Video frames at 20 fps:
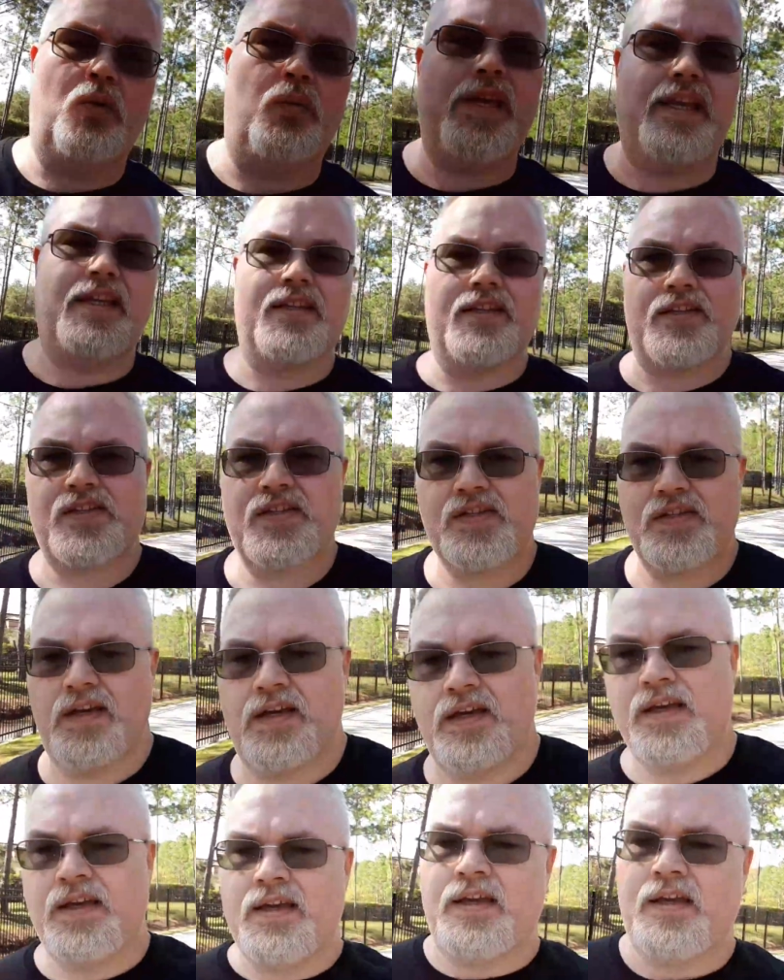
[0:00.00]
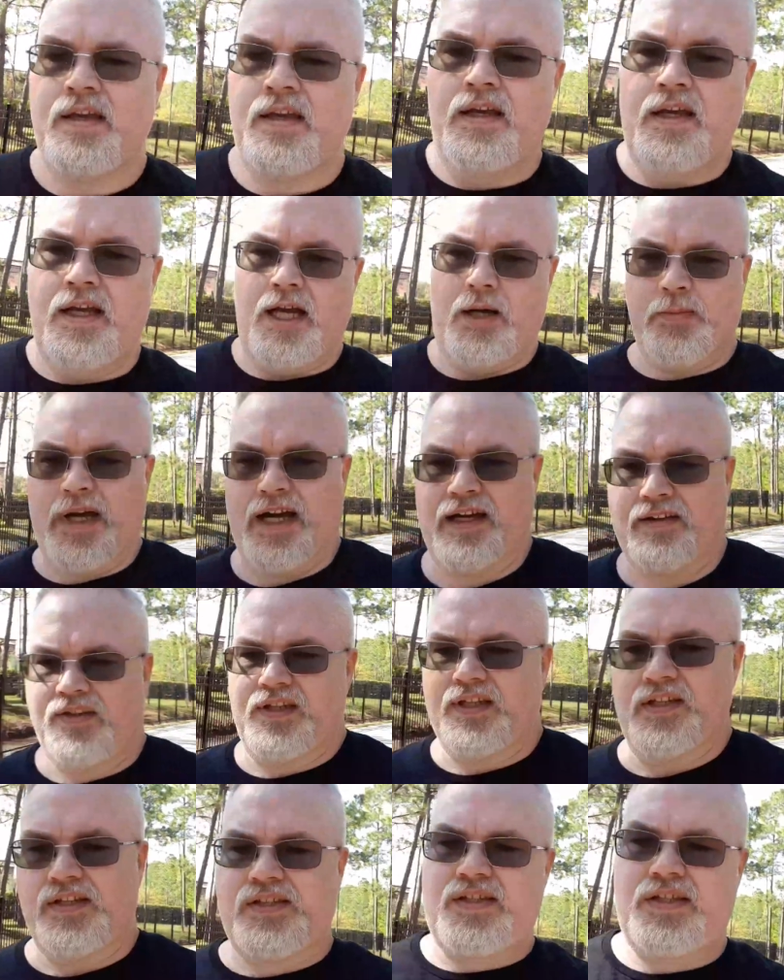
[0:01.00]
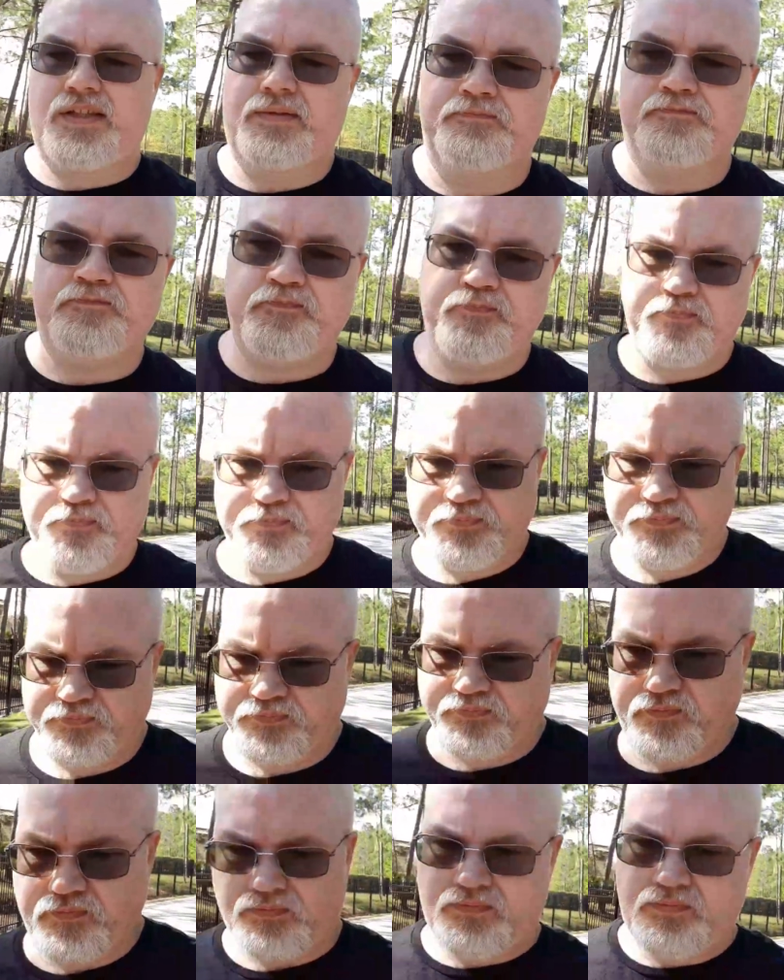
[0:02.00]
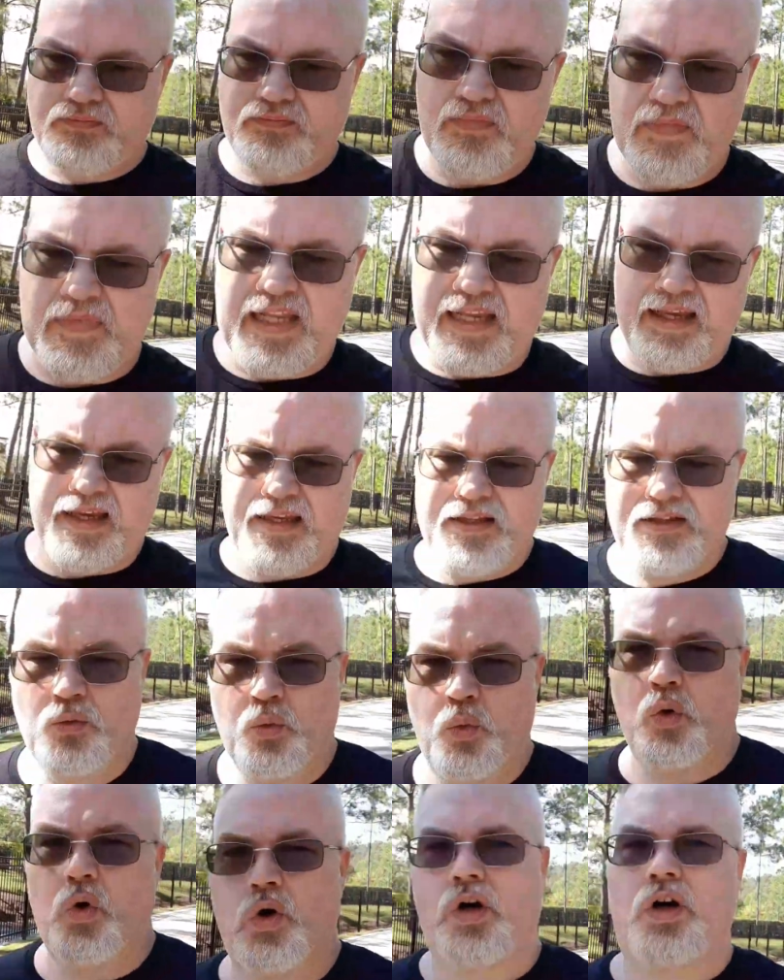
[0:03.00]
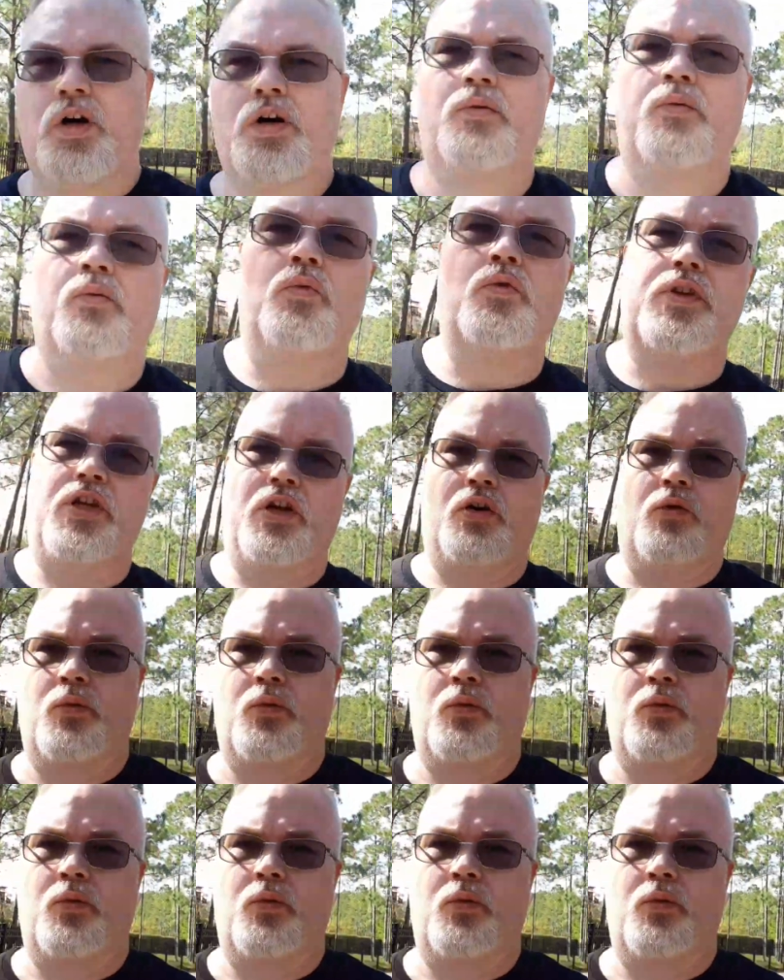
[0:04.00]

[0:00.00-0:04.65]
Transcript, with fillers: weakness about this. And the war, you know,